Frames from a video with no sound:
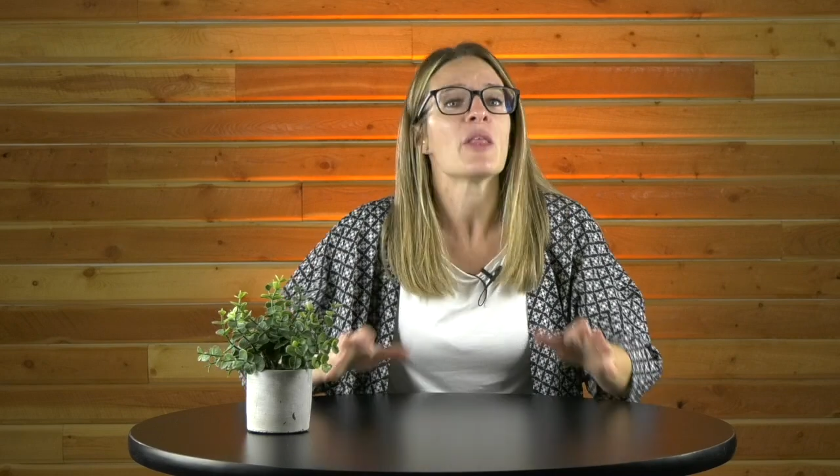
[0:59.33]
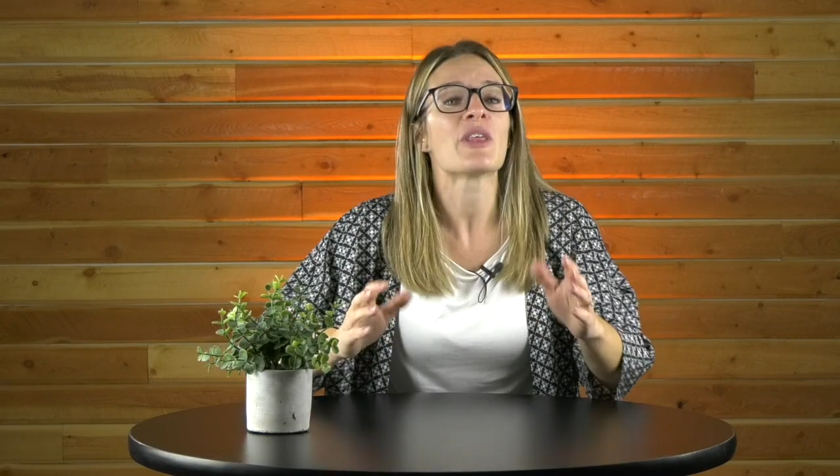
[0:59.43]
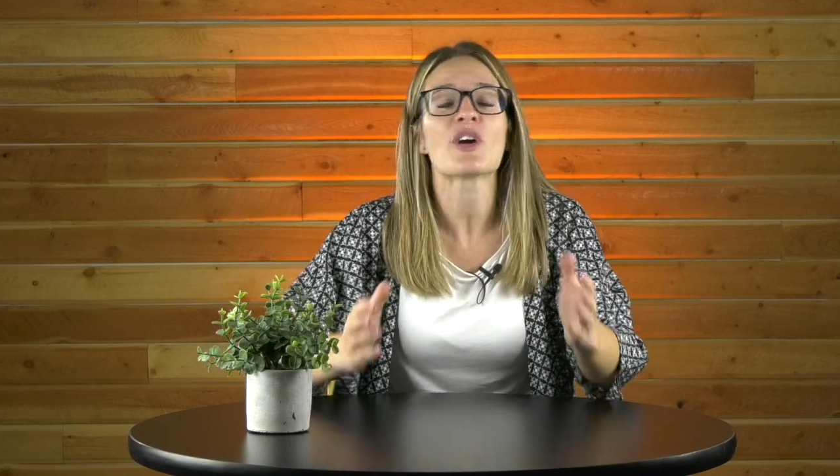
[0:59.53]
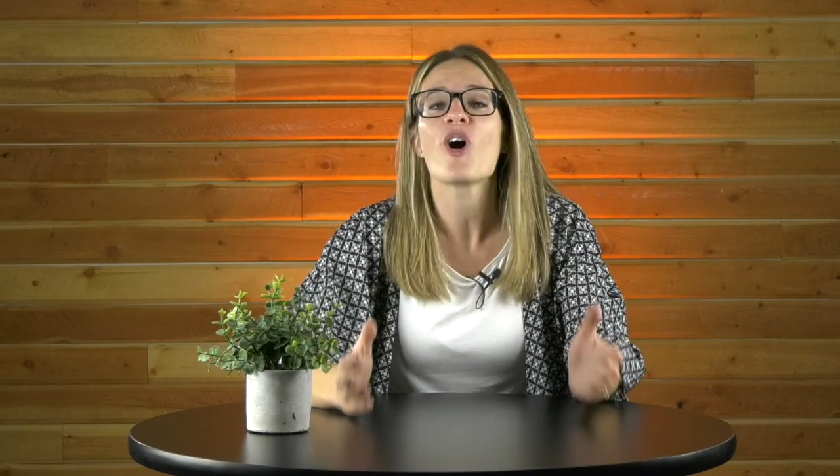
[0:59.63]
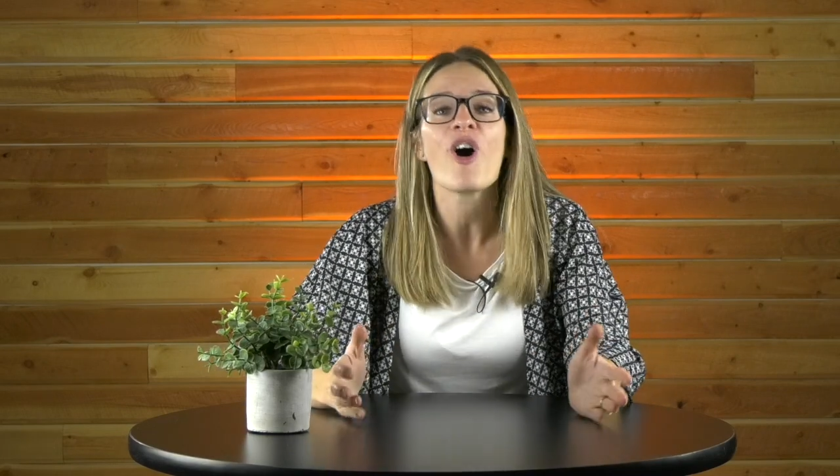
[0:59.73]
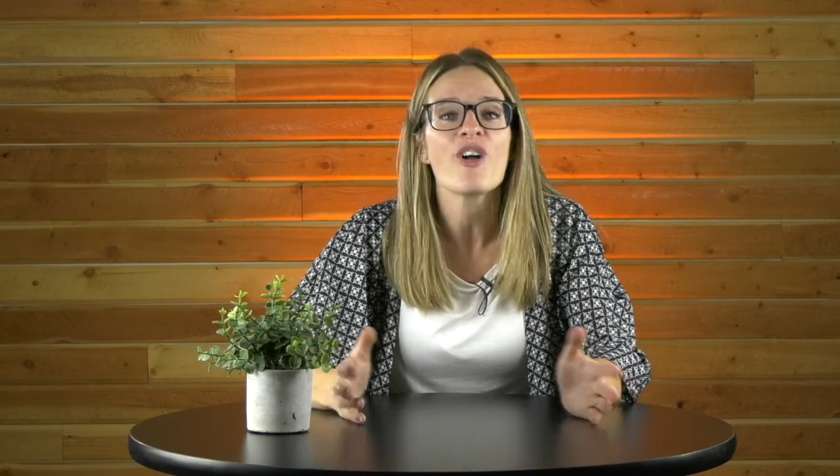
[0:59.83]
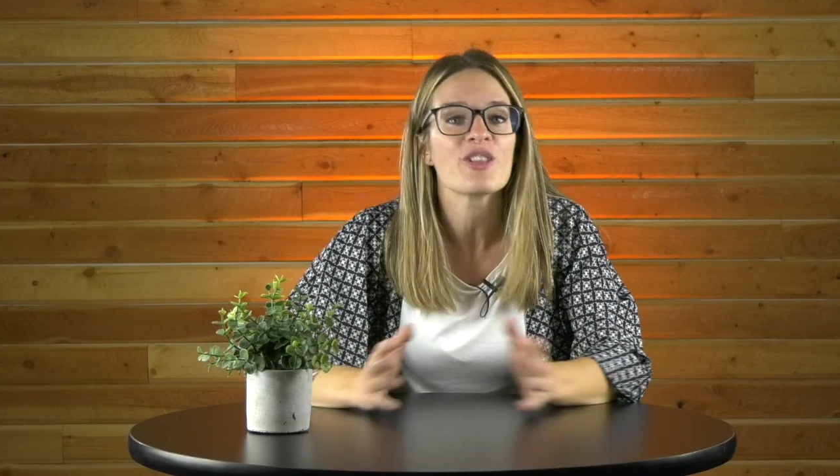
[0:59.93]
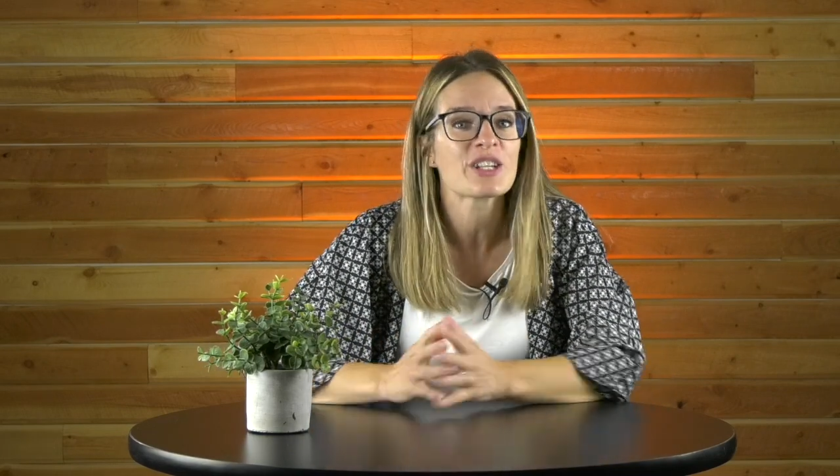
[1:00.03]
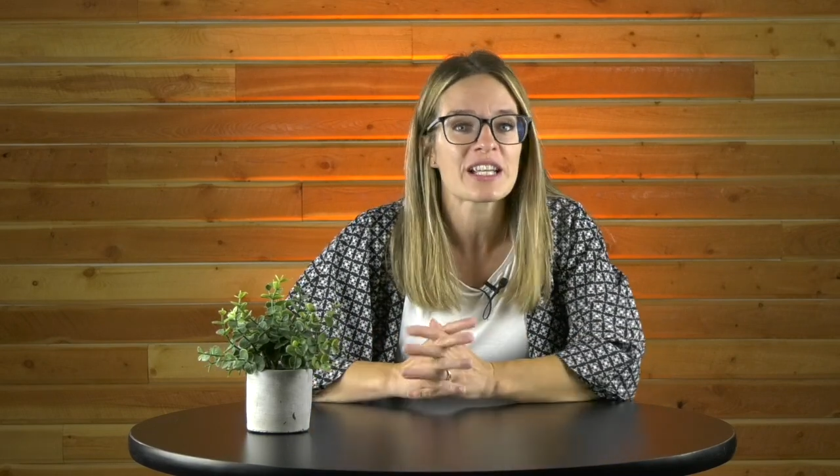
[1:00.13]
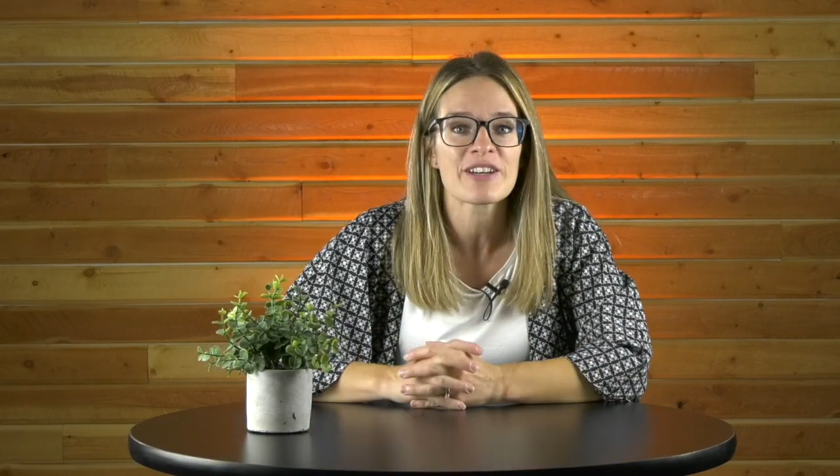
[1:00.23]
They're
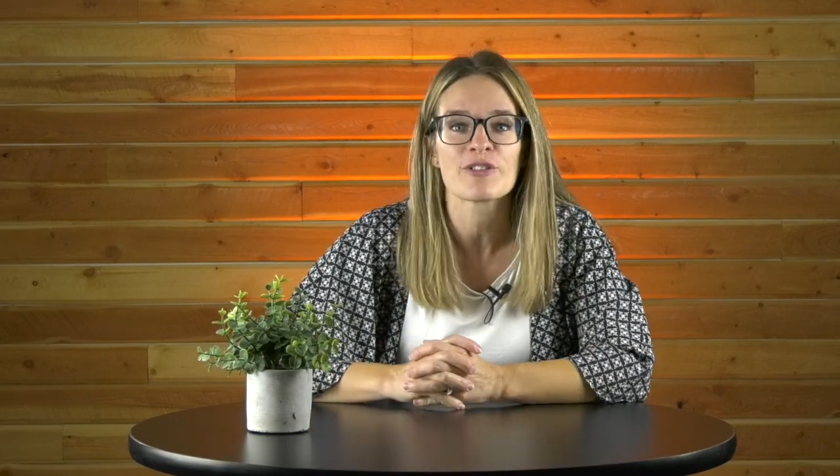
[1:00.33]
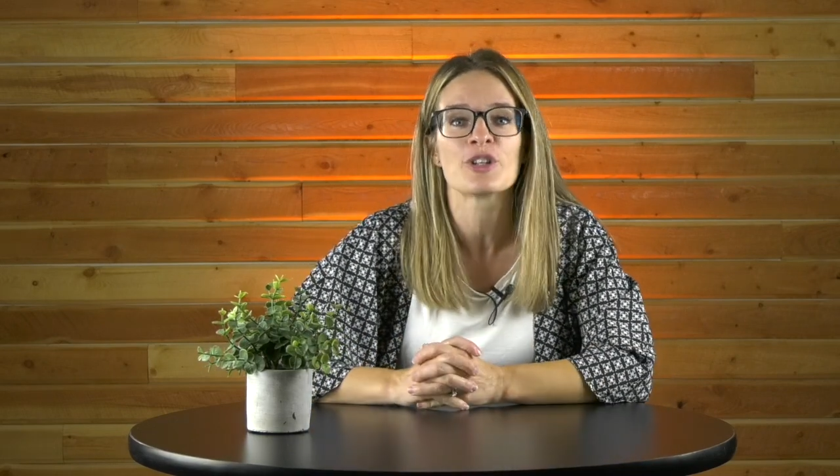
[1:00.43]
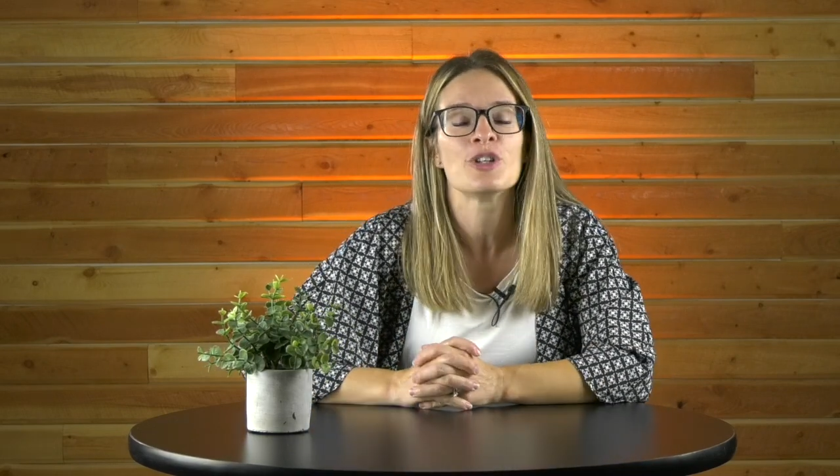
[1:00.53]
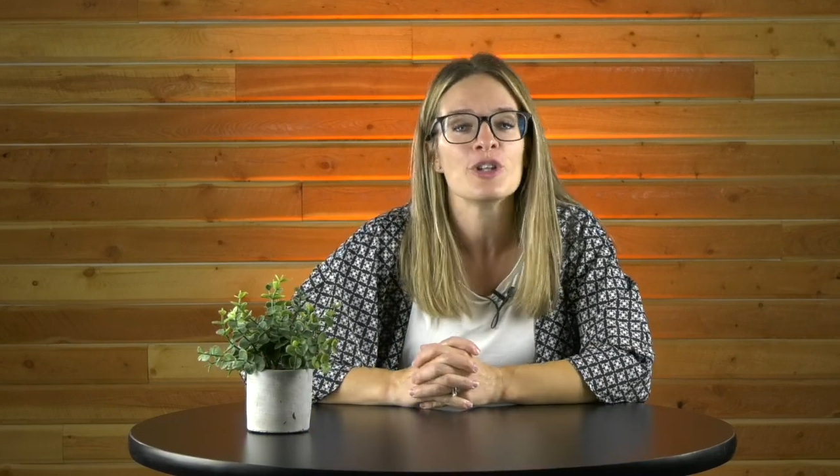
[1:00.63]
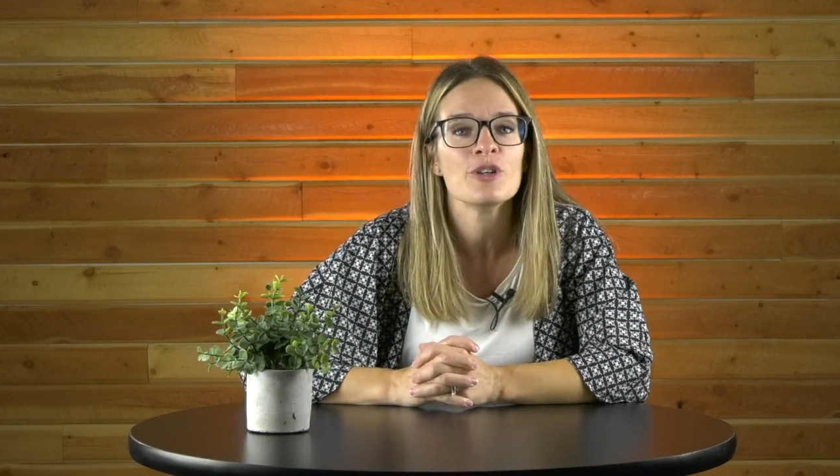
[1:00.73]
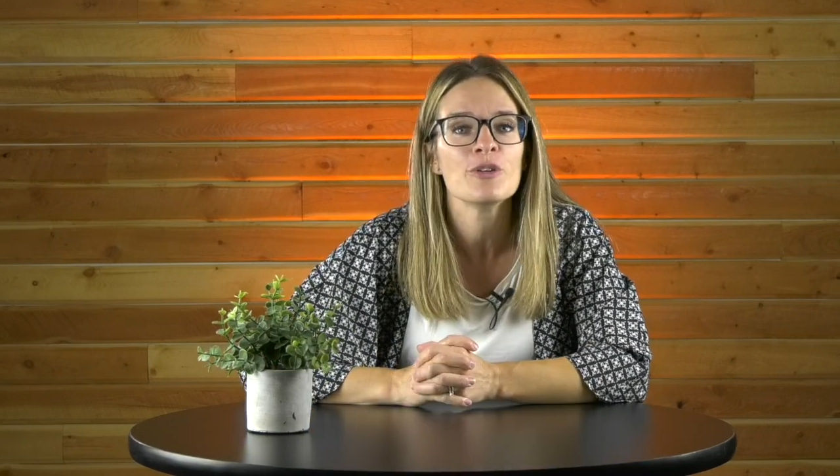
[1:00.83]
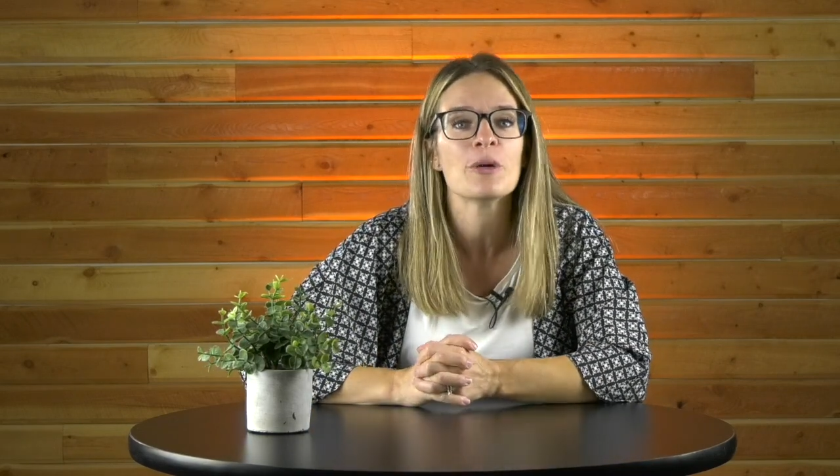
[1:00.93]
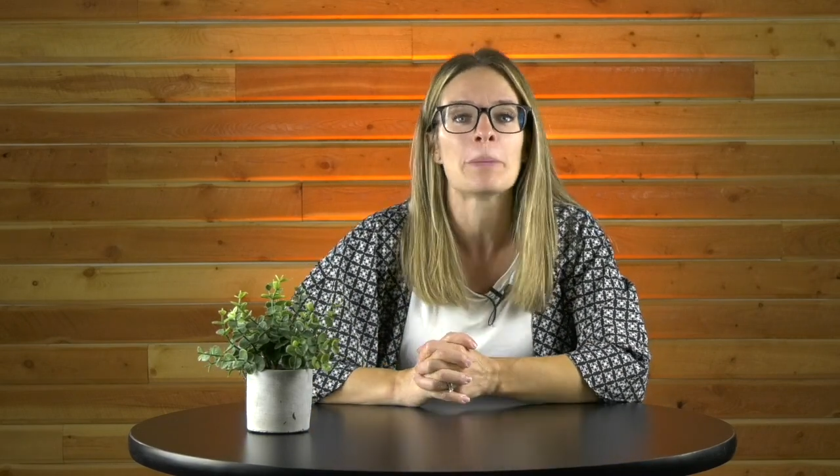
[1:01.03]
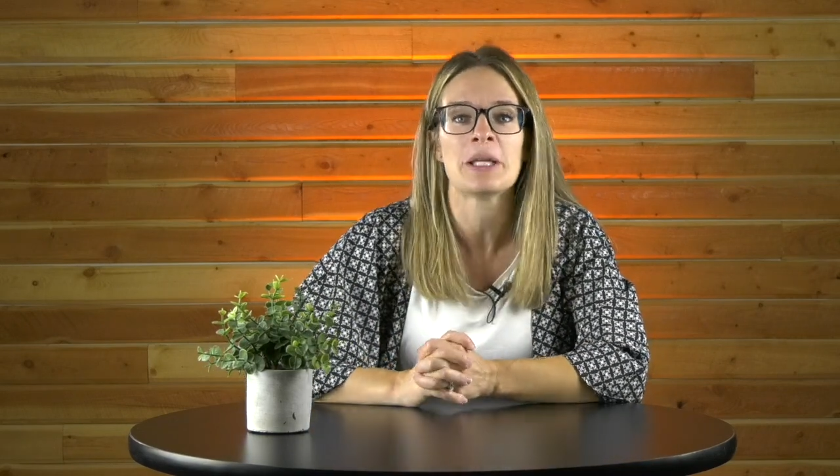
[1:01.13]
all looking for new